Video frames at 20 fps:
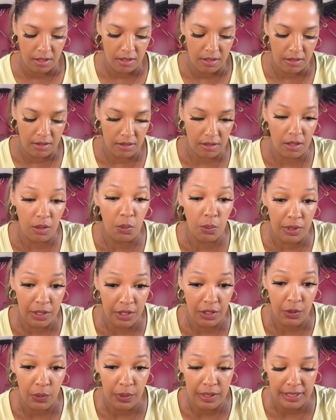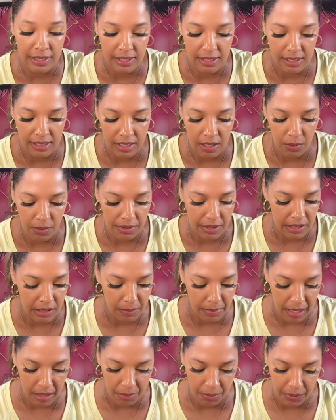So we are going to see what this
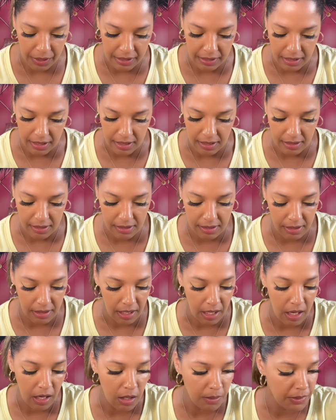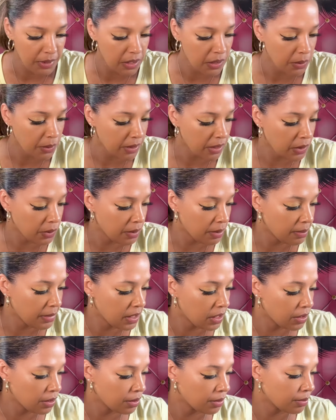bad boy does. I hope this works with me
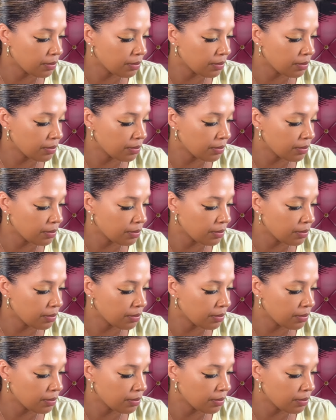too.